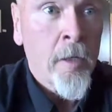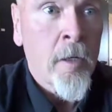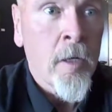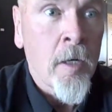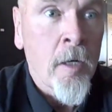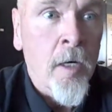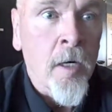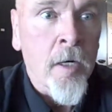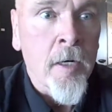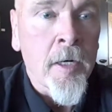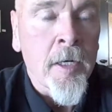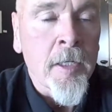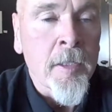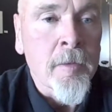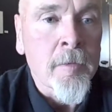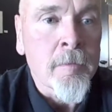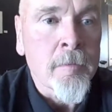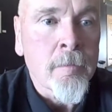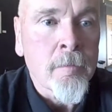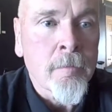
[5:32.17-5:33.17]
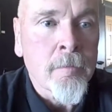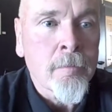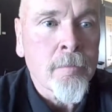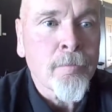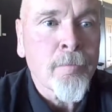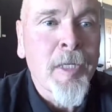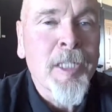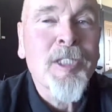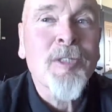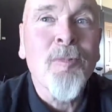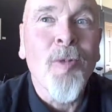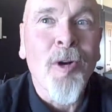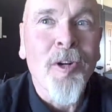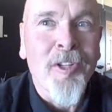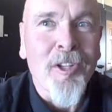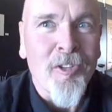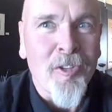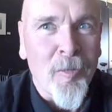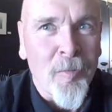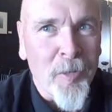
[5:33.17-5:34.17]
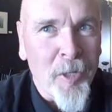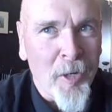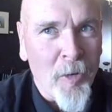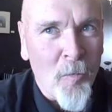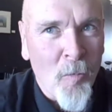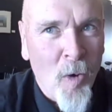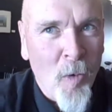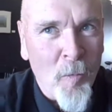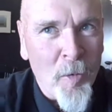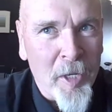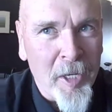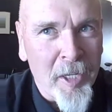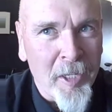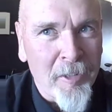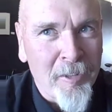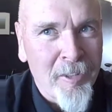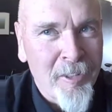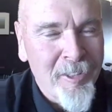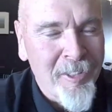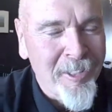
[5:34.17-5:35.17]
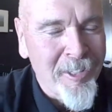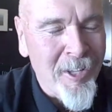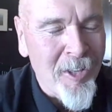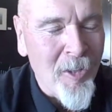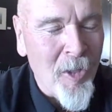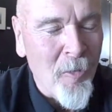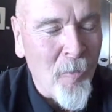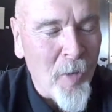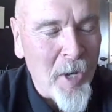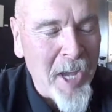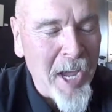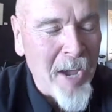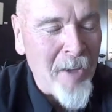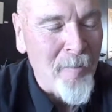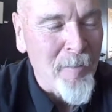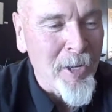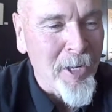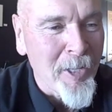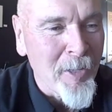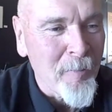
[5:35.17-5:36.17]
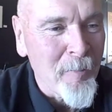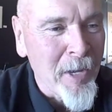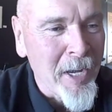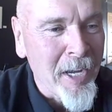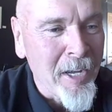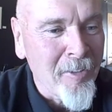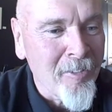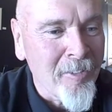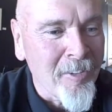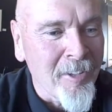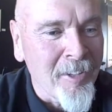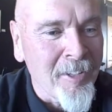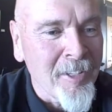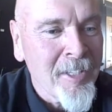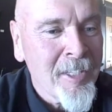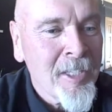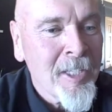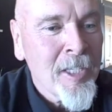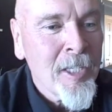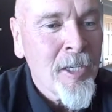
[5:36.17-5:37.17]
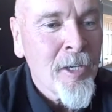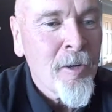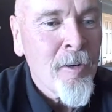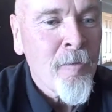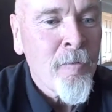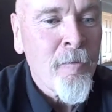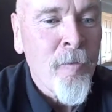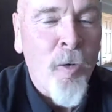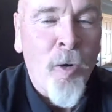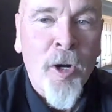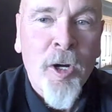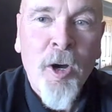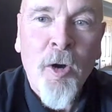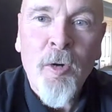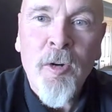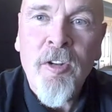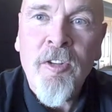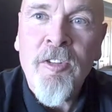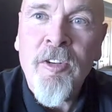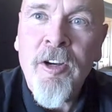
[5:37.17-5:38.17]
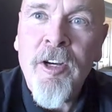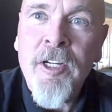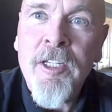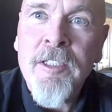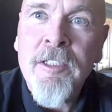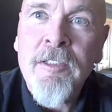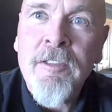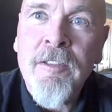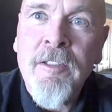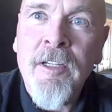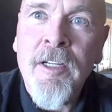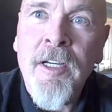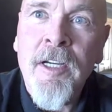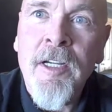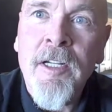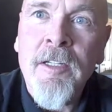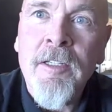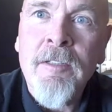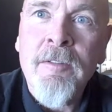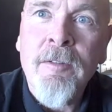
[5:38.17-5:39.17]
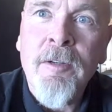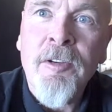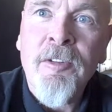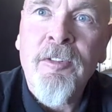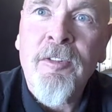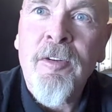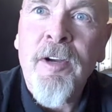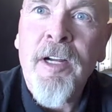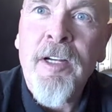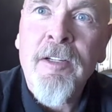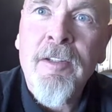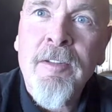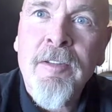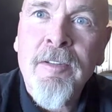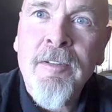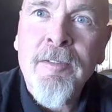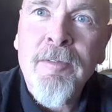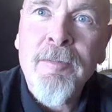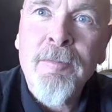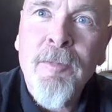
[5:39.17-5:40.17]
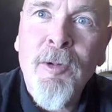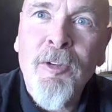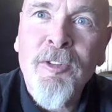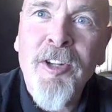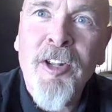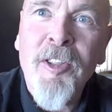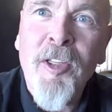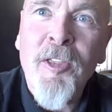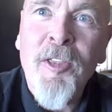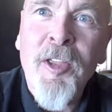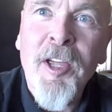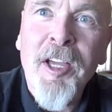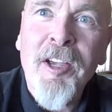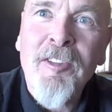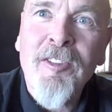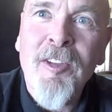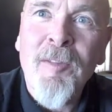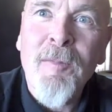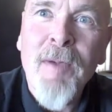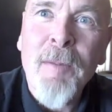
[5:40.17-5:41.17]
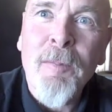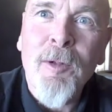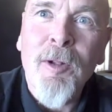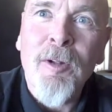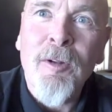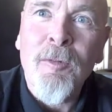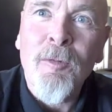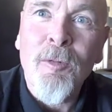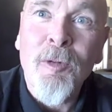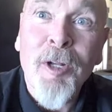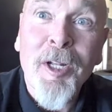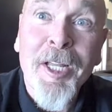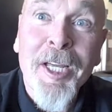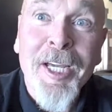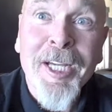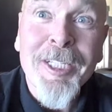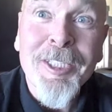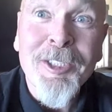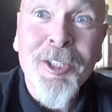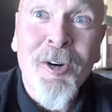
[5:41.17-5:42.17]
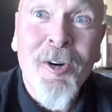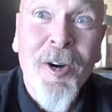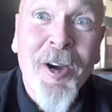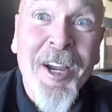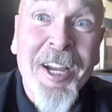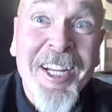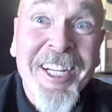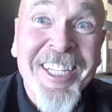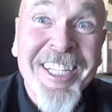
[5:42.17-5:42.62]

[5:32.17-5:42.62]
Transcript: are much more disciplined in what we eat than we have been in the past, and forego dessert and restrict most other things that people really enjoy.